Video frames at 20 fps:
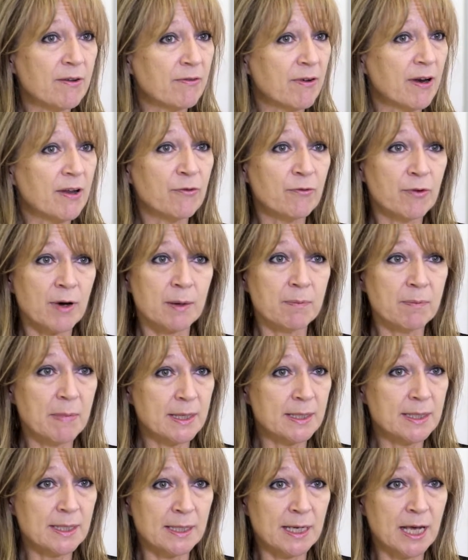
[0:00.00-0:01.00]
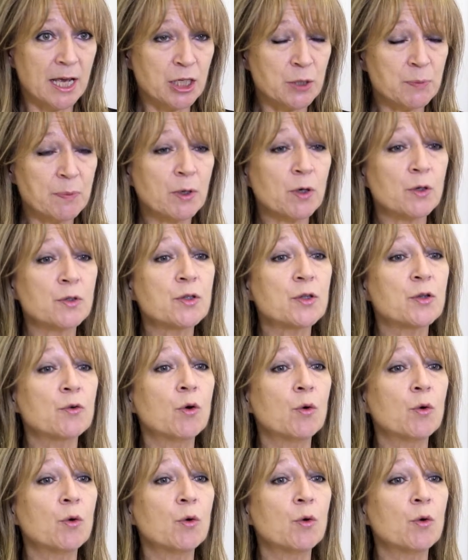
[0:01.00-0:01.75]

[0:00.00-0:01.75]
very fragmented age, because the